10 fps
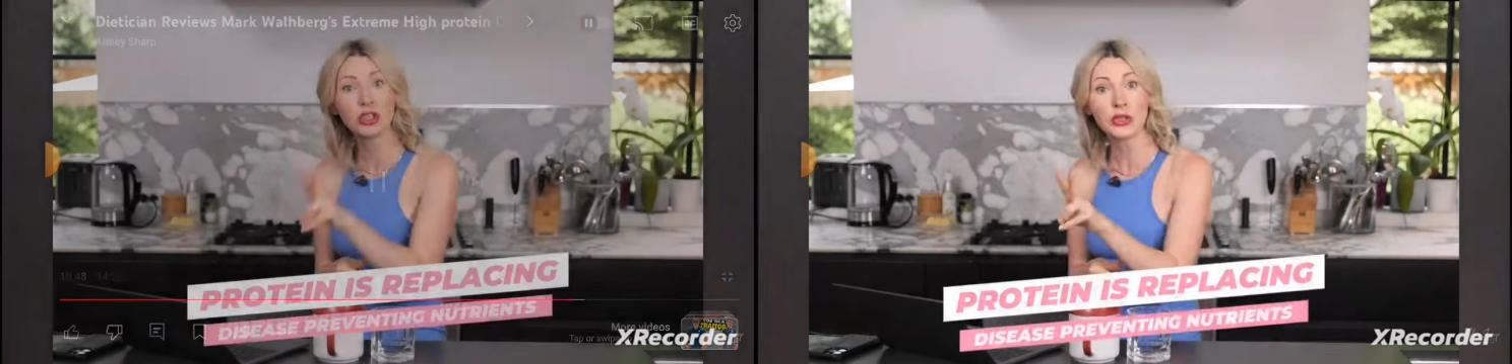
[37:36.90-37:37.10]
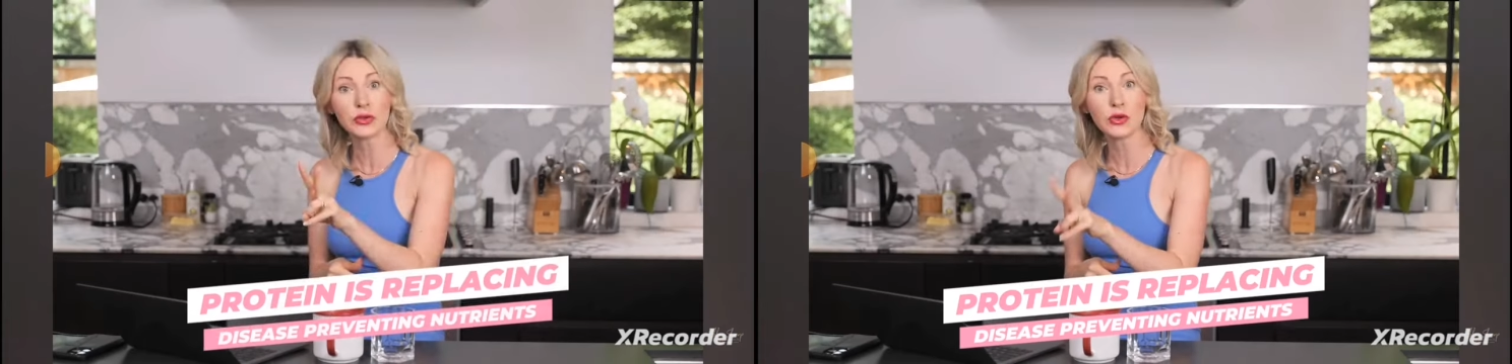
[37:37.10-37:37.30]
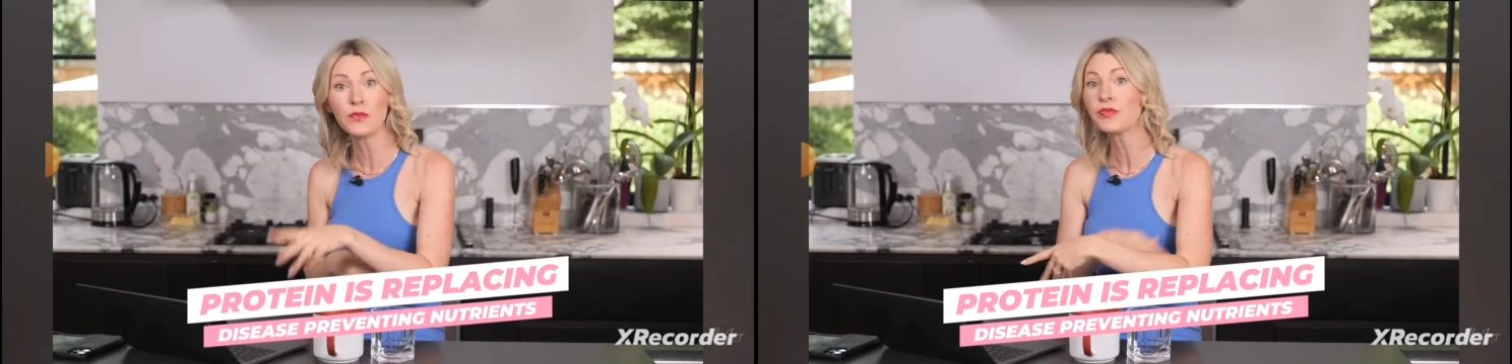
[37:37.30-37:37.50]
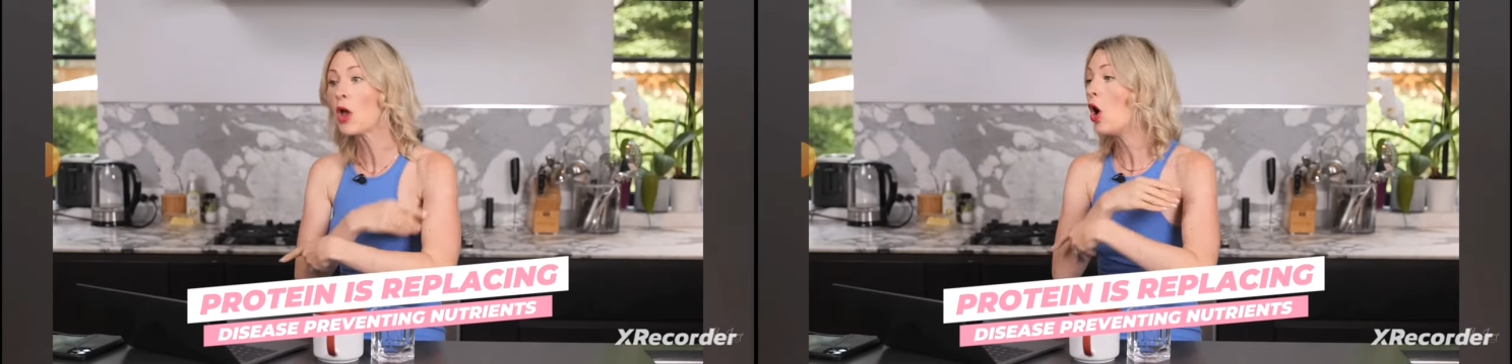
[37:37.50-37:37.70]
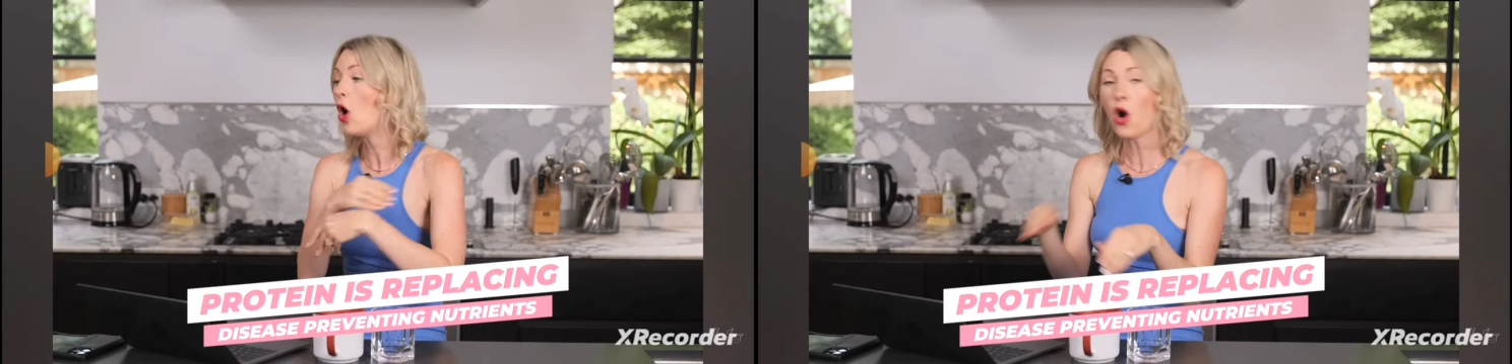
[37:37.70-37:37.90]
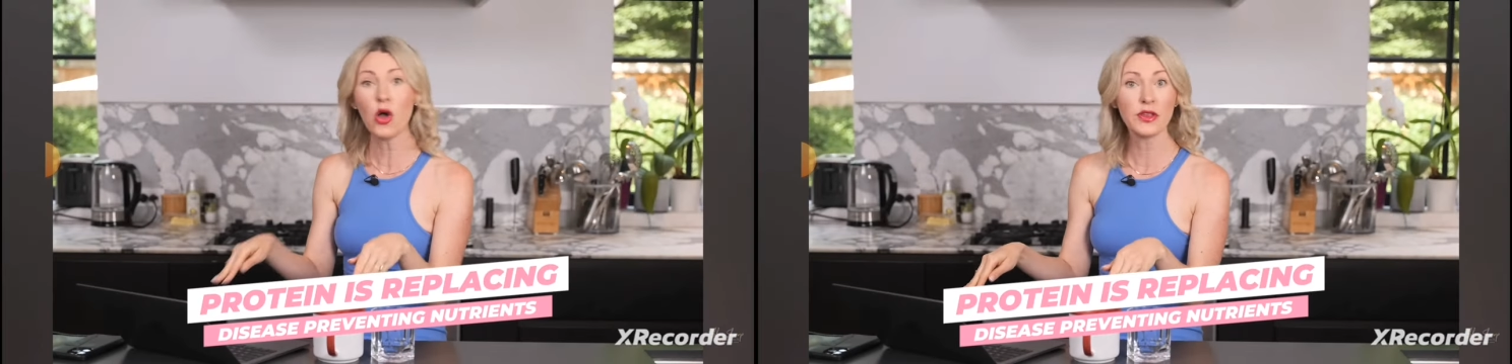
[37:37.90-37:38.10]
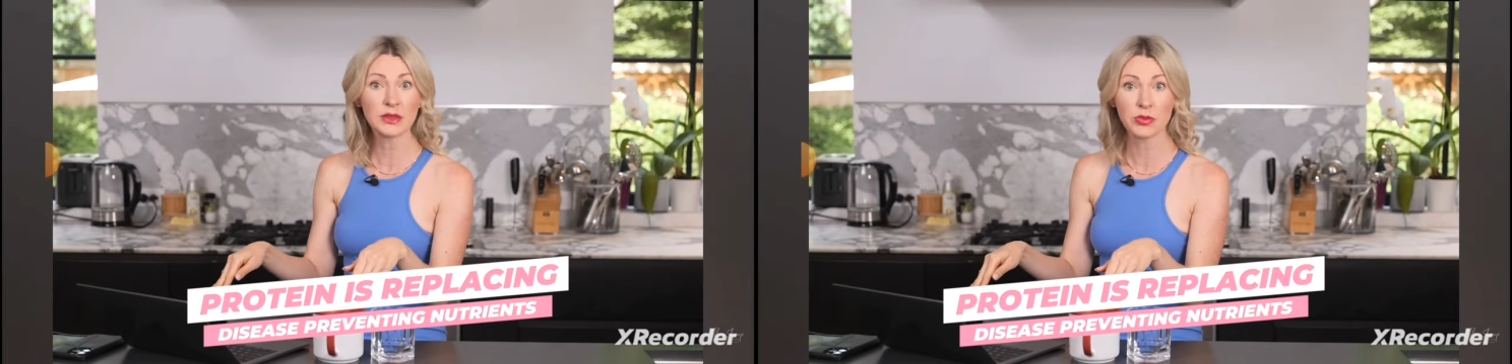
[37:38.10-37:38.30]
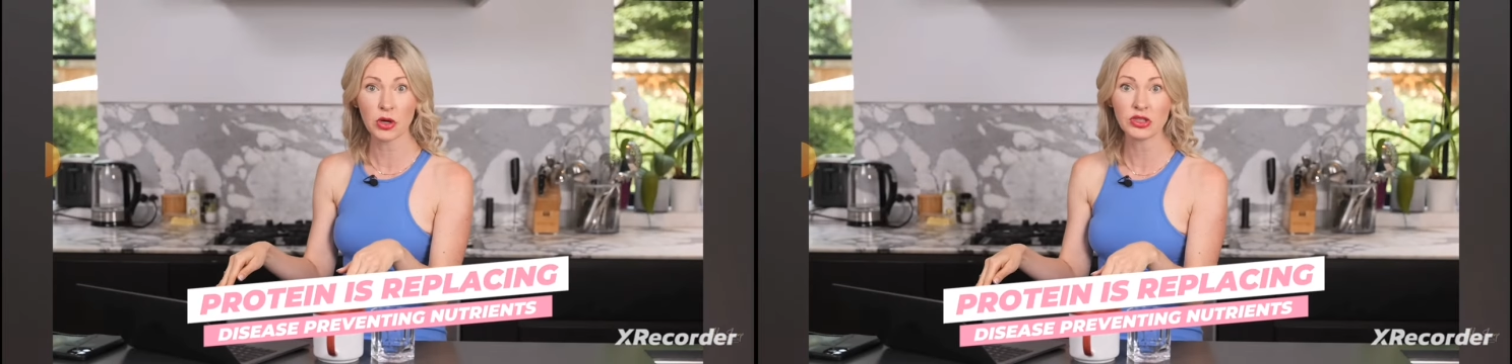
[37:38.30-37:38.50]
And two,
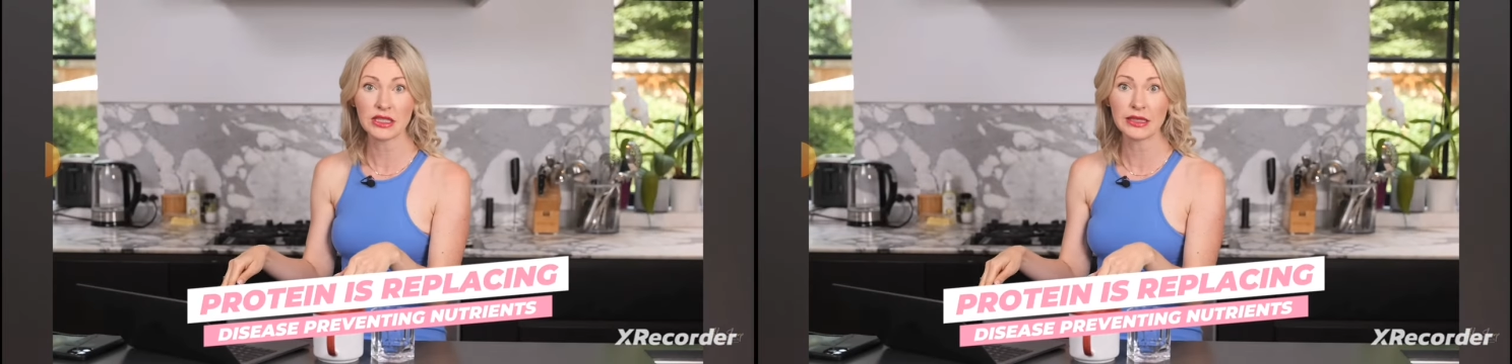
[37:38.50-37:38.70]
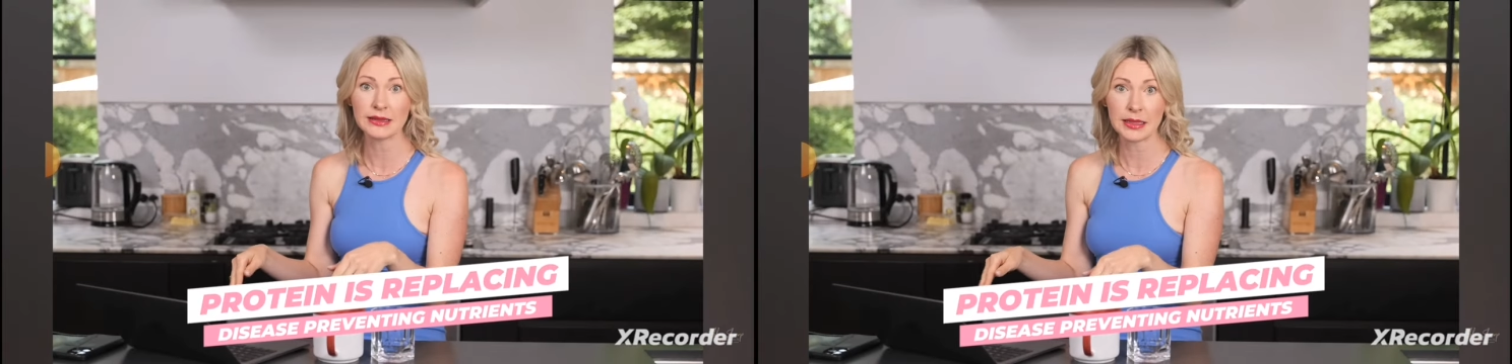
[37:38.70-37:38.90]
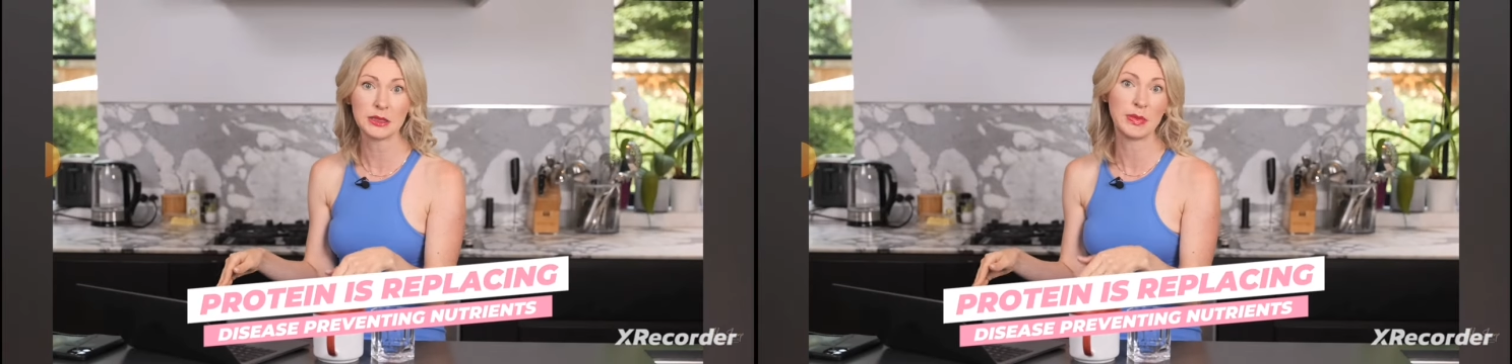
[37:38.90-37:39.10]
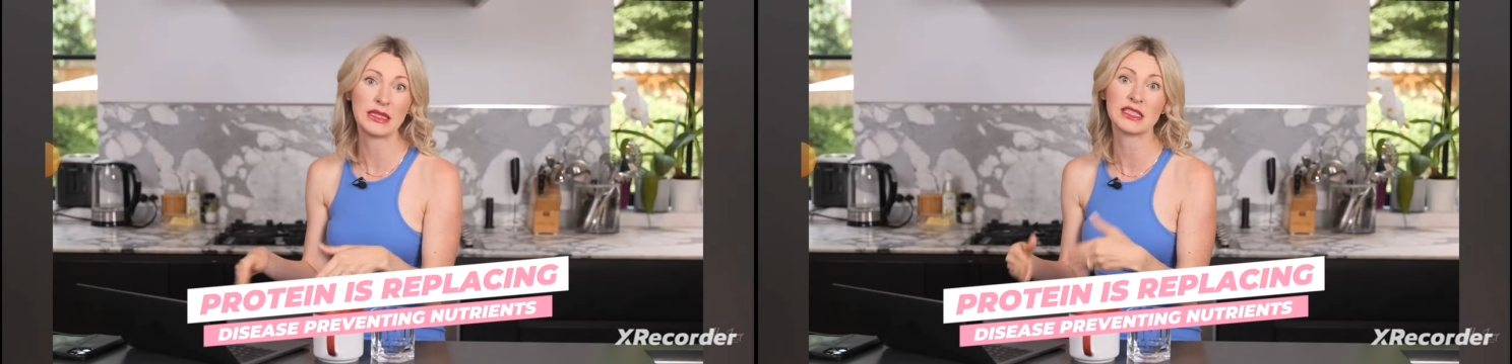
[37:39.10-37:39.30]
all this protein seems